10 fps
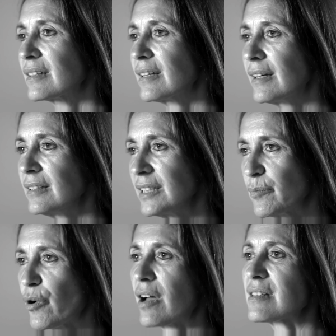The
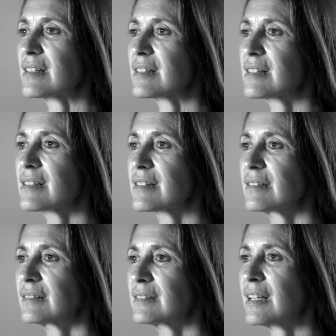healing process
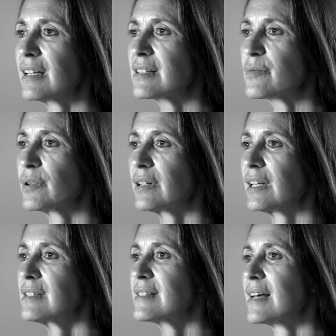takes one
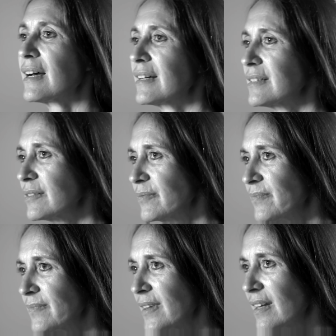inside,
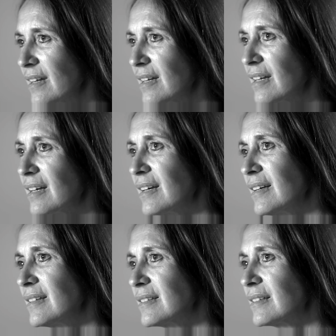
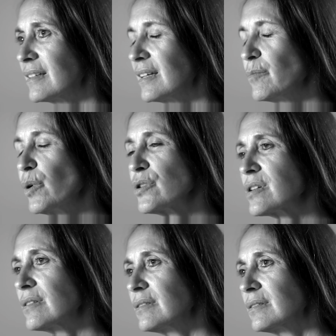and the
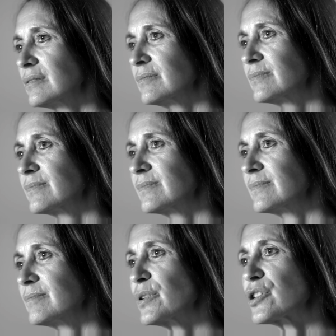emotional
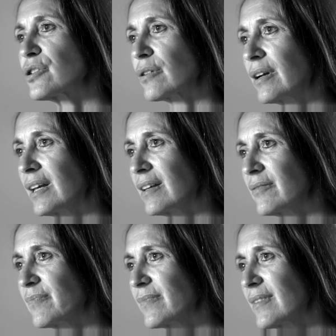
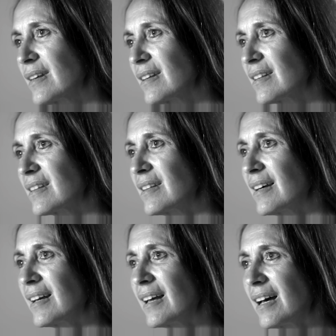maturity
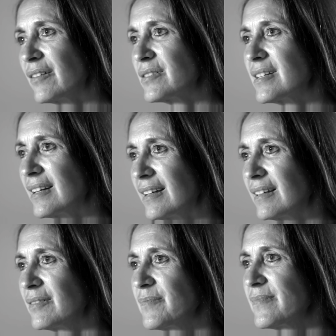that I have
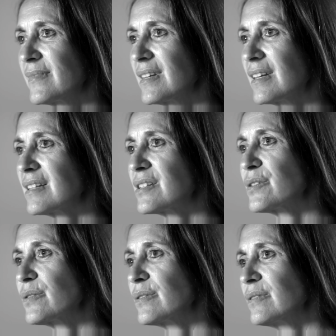today is
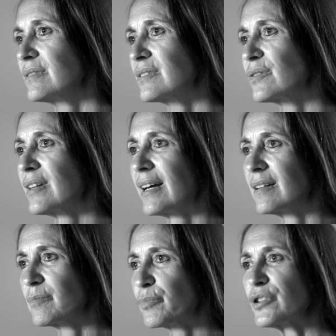due to
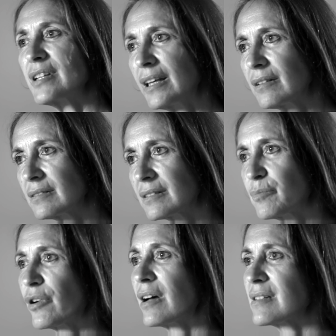that particular
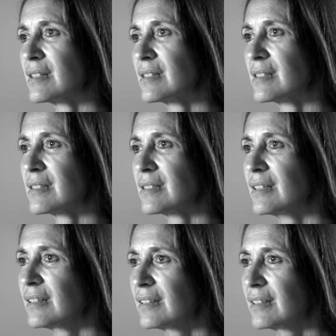process
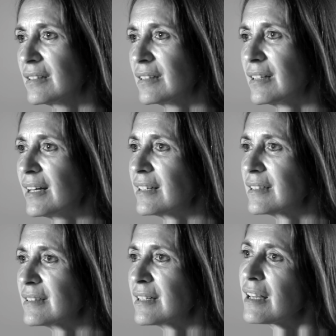
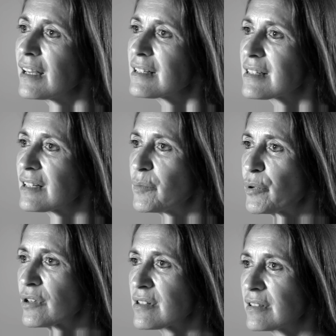that takes a
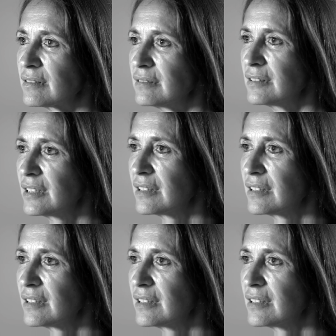person